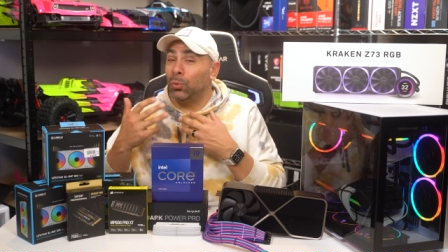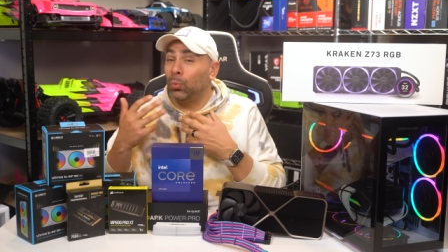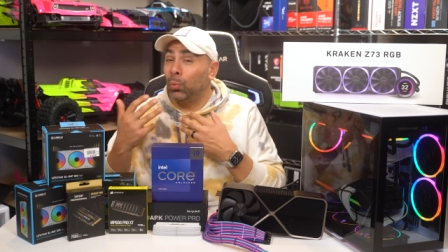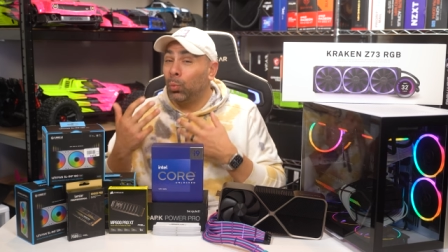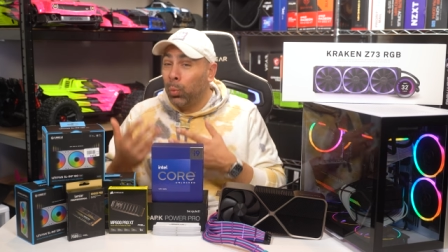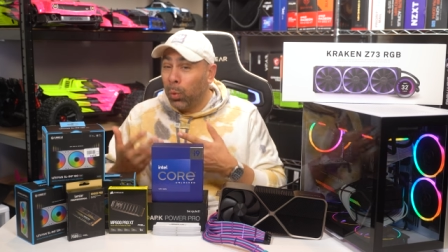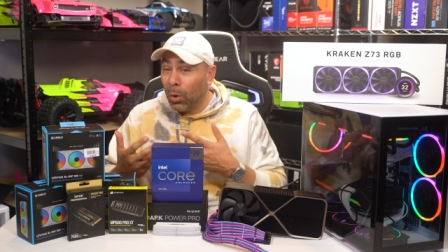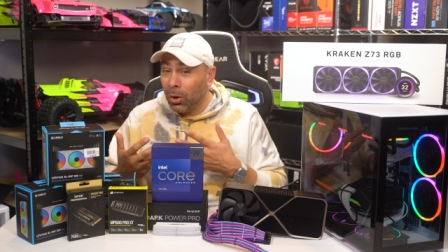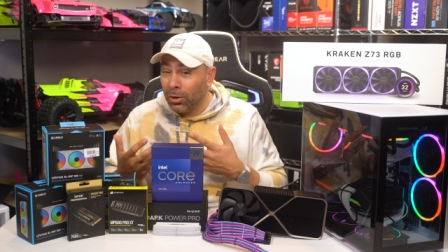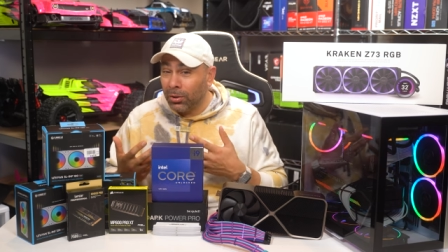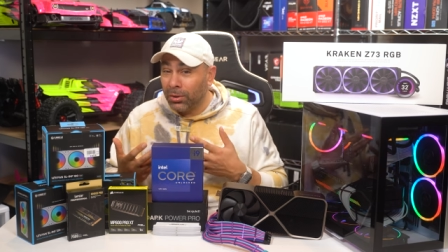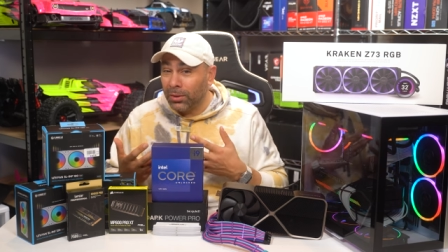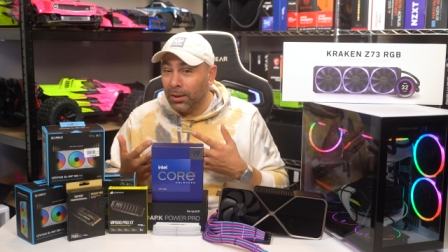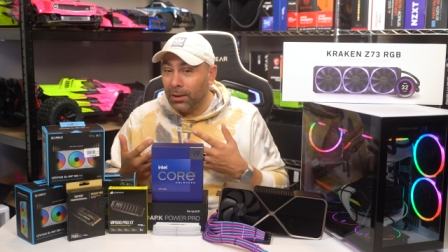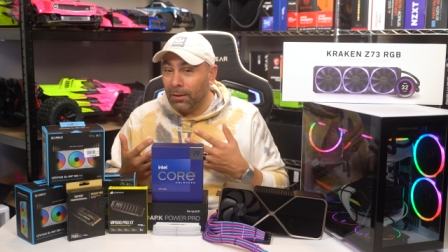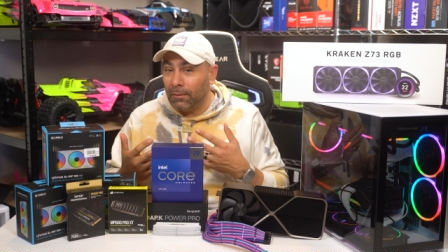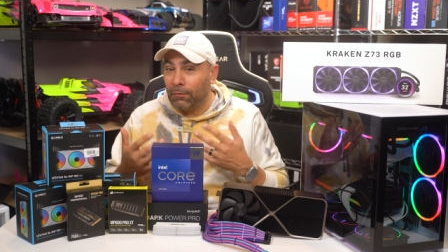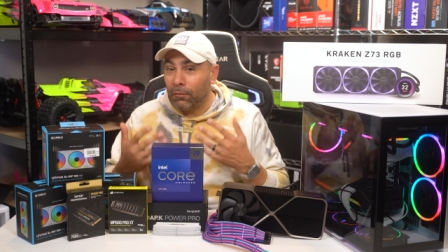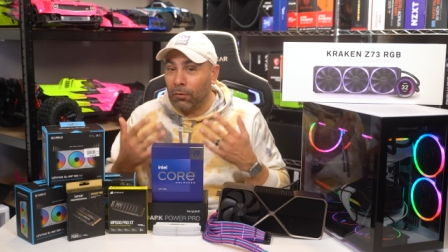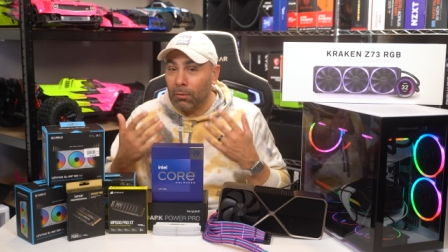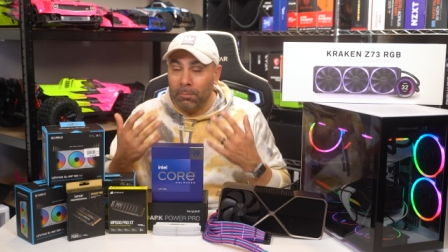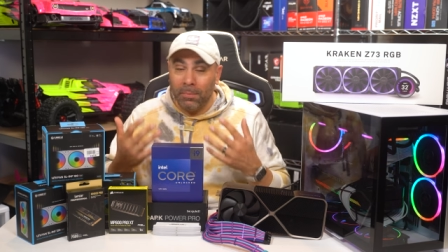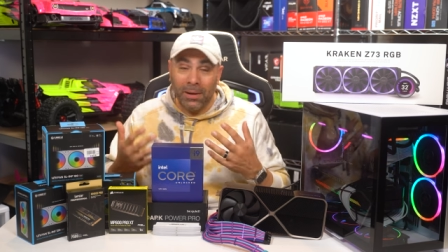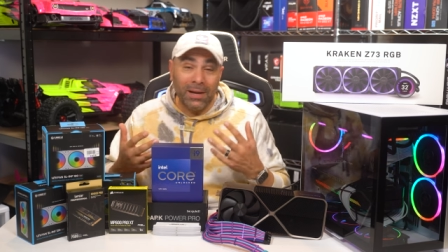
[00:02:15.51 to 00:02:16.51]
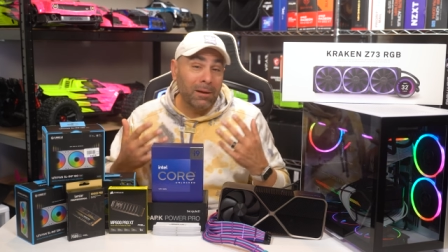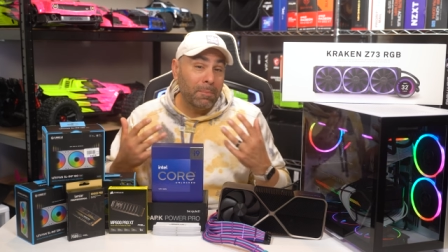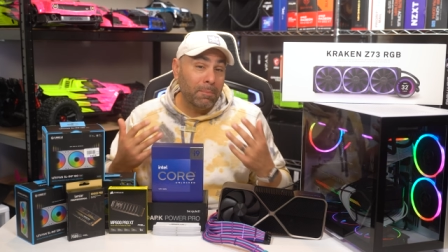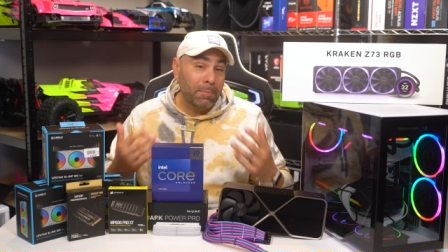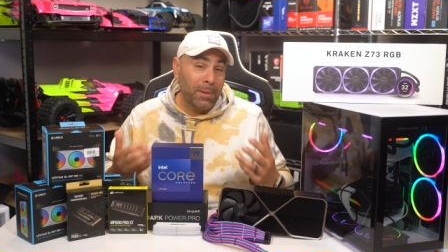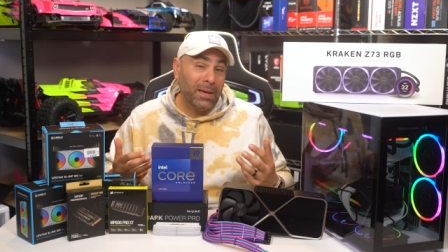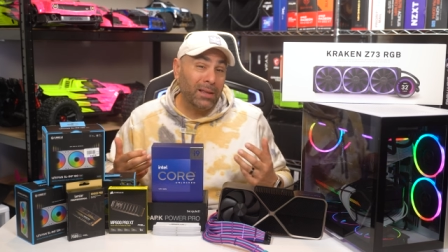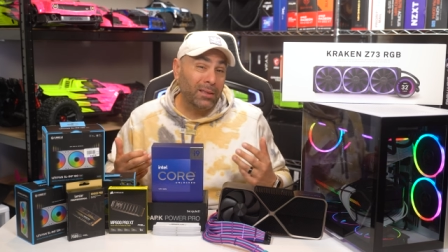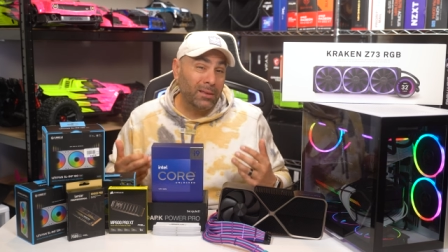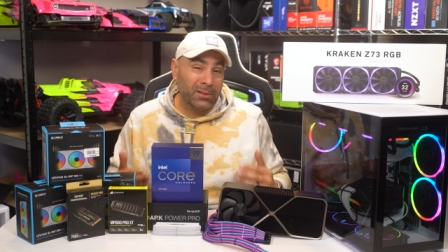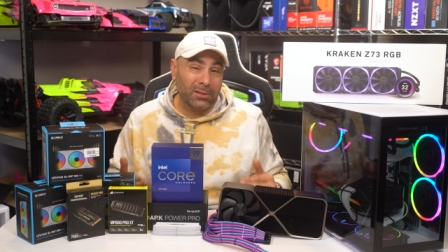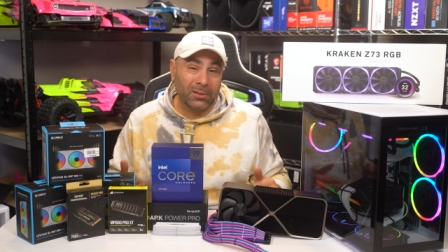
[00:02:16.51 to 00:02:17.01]
worth it for me to
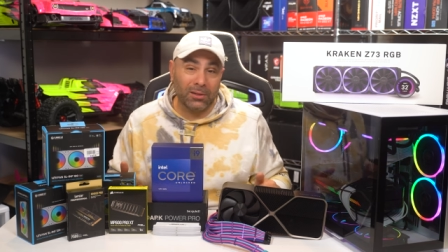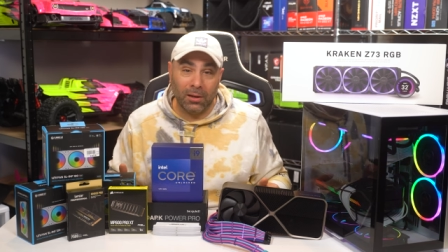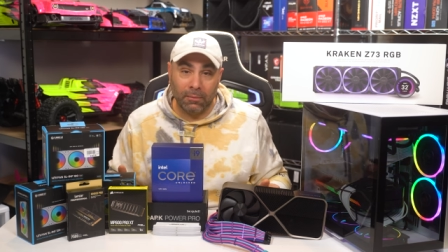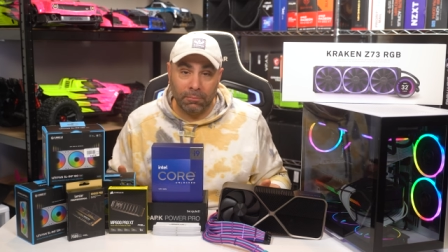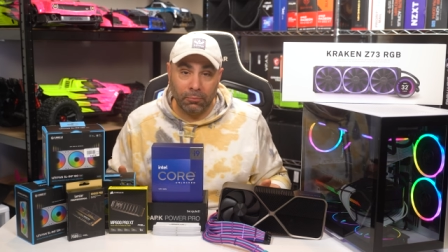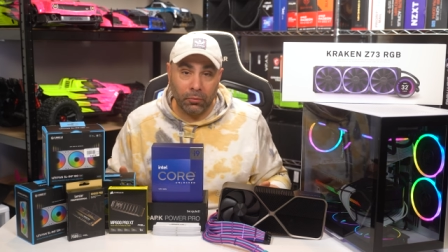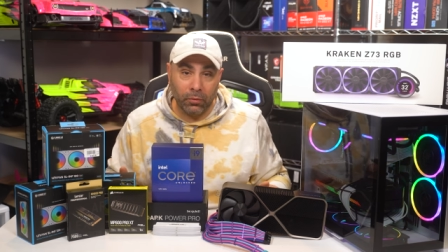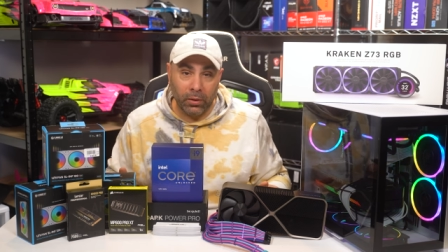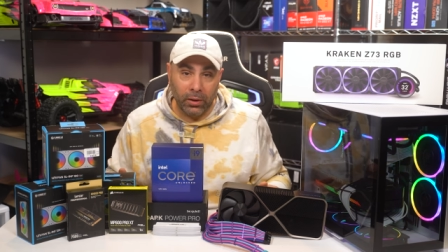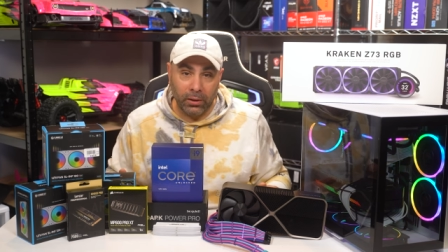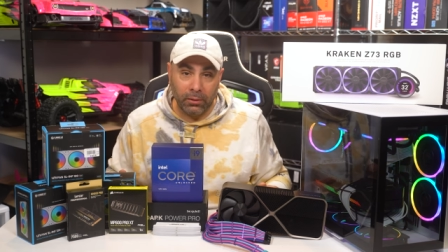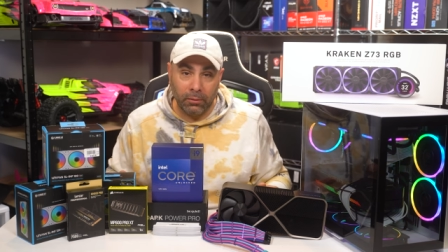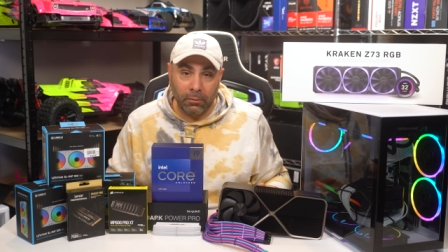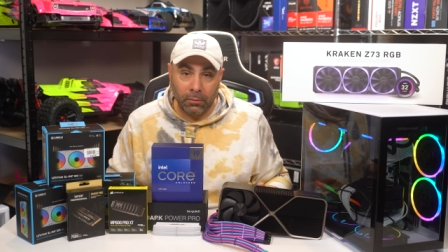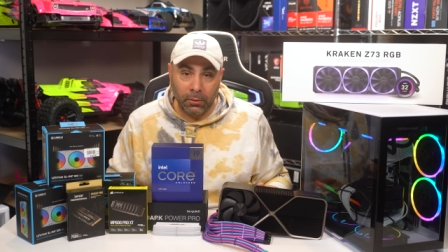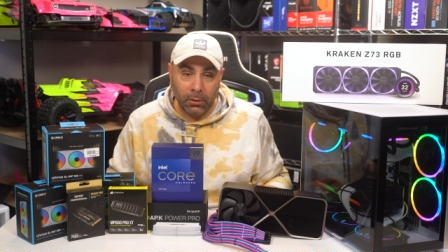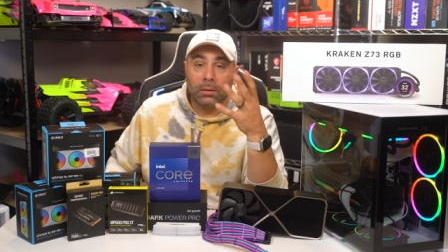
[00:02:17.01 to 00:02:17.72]
make this upgrade.